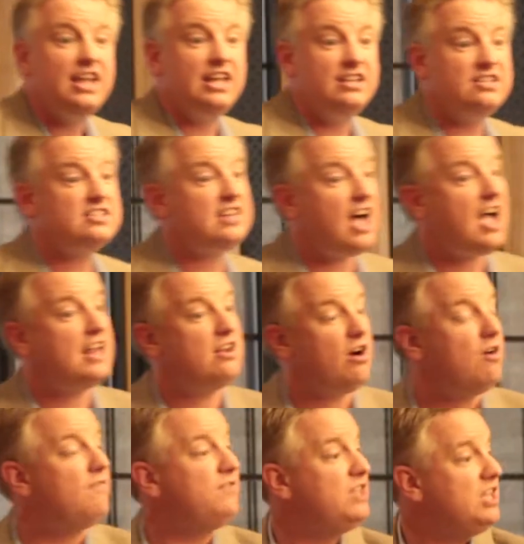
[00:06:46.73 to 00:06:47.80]
inside
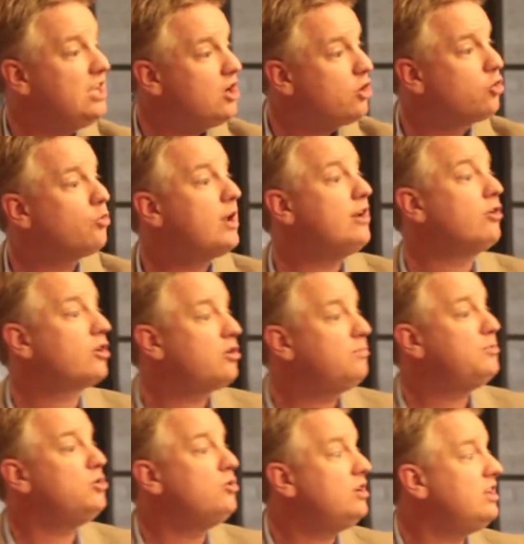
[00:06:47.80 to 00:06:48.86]
of the greater
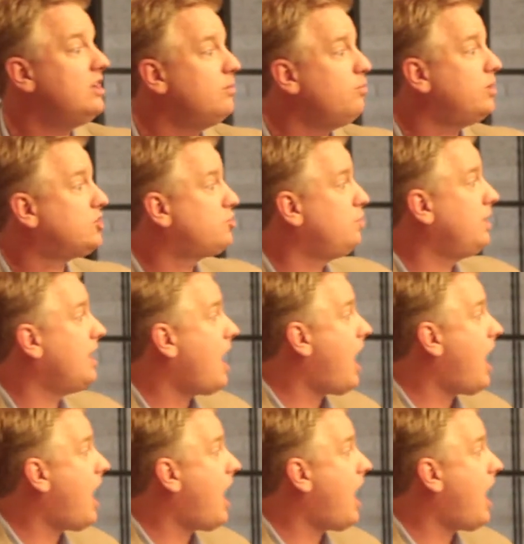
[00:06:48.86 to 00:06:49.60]
community in which we